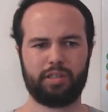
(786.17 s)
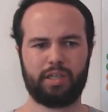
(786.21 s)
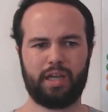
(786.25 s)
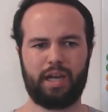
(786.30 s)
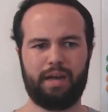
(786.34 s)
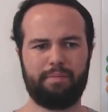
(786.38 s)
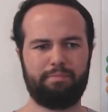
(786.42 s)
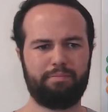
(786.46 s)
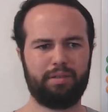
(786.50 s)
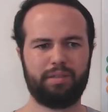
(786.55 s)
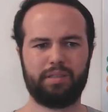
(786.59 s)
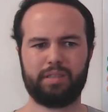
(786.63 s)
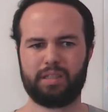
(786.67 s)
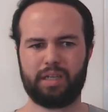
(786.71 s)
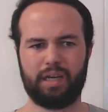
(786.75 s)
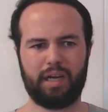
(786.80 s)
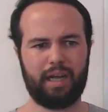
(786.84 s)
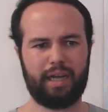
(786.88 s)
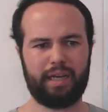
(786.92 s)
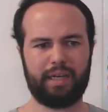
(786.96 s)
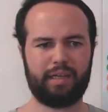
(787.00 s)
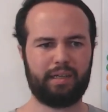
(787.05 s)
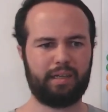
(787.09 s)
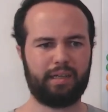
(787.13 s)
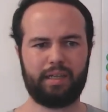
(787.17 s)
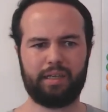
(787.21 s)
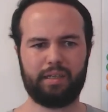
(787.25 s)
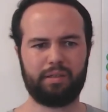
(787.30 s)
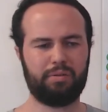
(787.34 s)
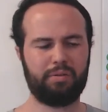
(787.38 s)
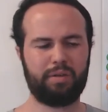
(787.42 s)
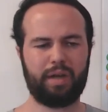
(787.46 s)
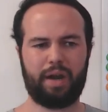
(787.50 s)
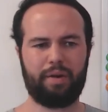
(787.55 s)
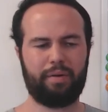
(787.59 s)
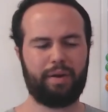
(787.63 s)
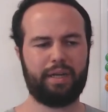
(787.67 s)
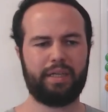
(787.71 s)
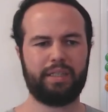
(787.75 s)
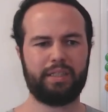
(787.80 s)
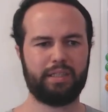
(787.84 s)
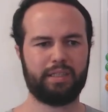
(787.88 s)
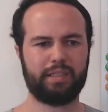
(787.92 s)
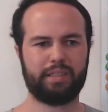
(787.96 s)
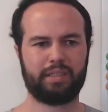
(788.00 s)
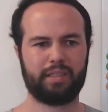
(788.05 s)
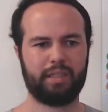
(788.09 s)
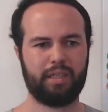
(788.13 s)
happens, like it
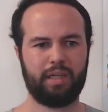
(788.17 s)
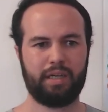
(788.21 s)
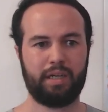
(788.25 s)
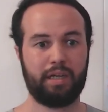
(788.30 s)
rearranges